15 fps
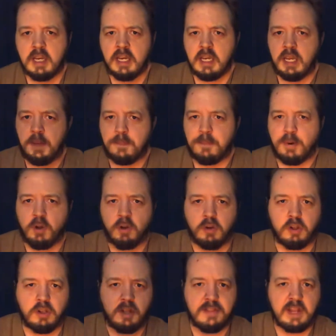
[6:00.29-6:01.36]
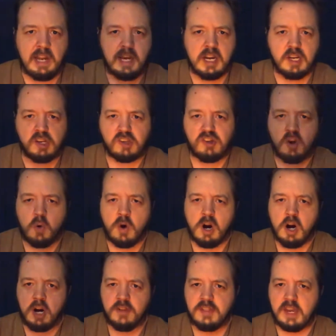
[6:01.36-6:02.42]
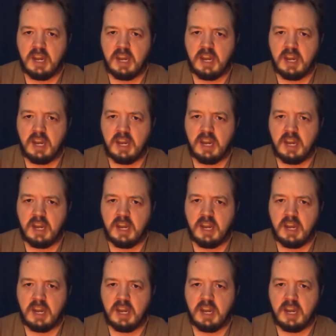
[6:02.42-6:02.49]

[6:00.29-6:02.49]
He pulled on the line so hard that